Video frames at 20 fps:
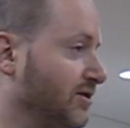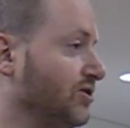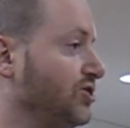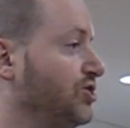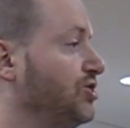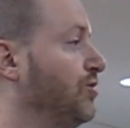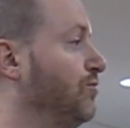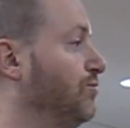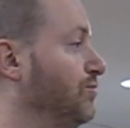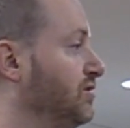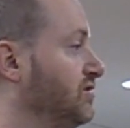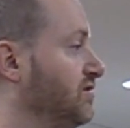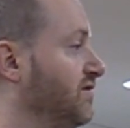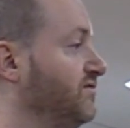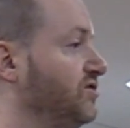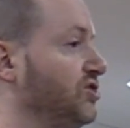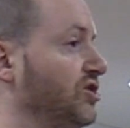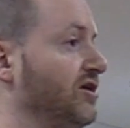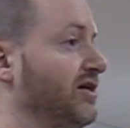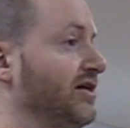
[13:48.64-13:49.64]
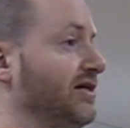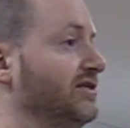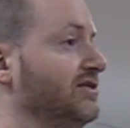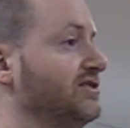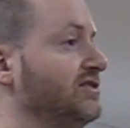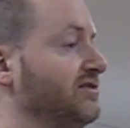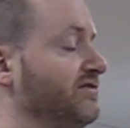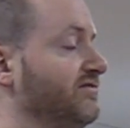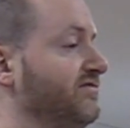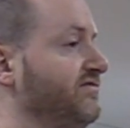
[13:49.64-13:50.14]
the shoulders of
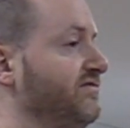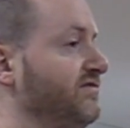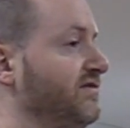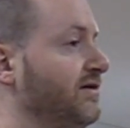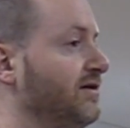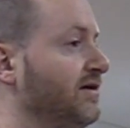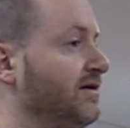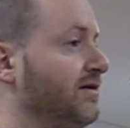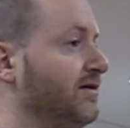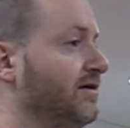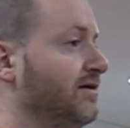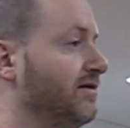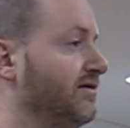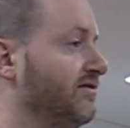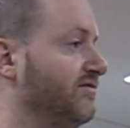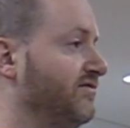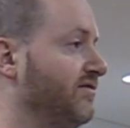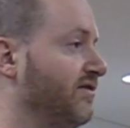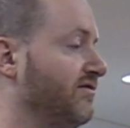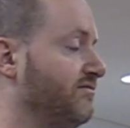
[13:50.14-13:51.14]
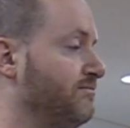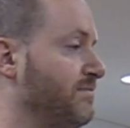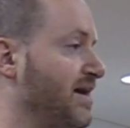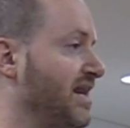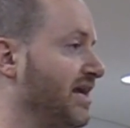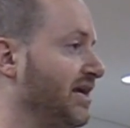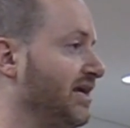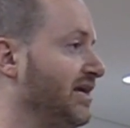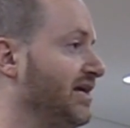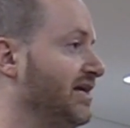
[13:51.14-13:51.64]
giants of
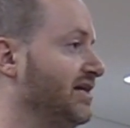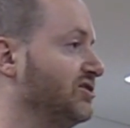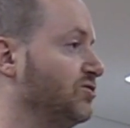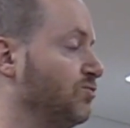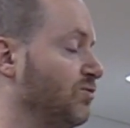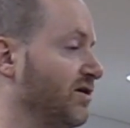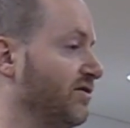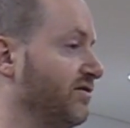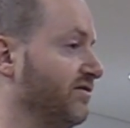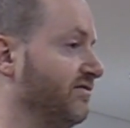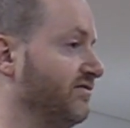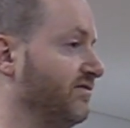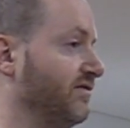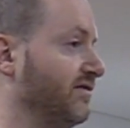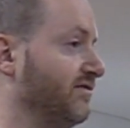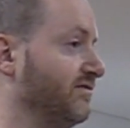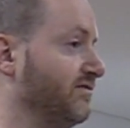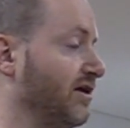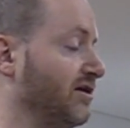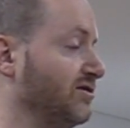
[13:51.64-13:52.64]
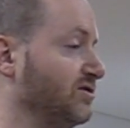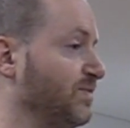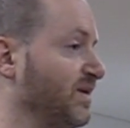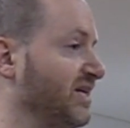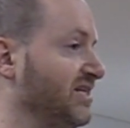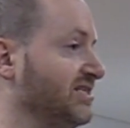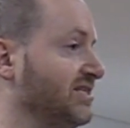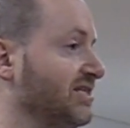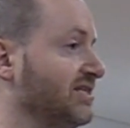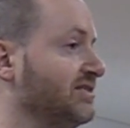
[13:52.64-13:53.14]
many years worth of those
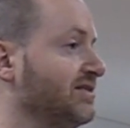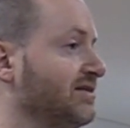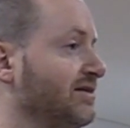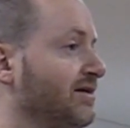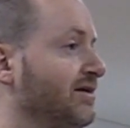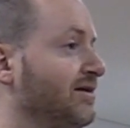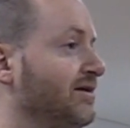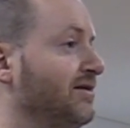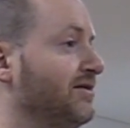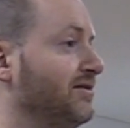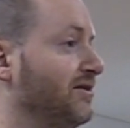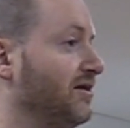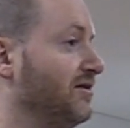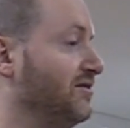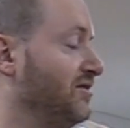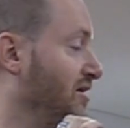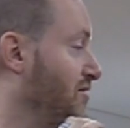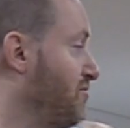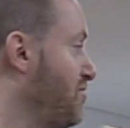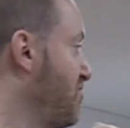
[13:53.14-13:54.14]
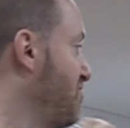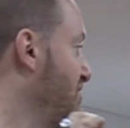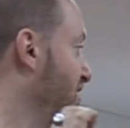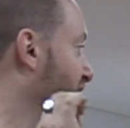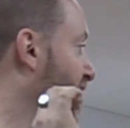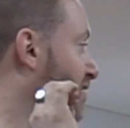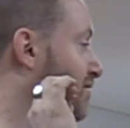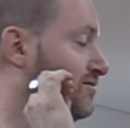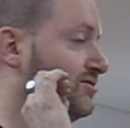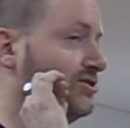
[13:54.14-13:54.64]
pieces. The other
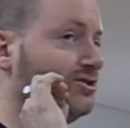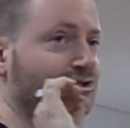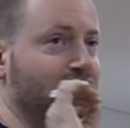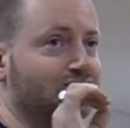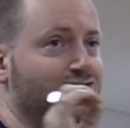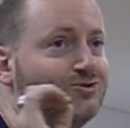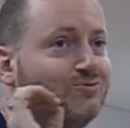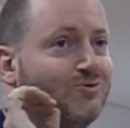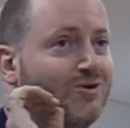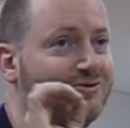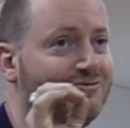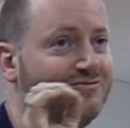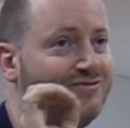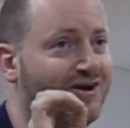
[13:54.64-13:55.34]
thing, just one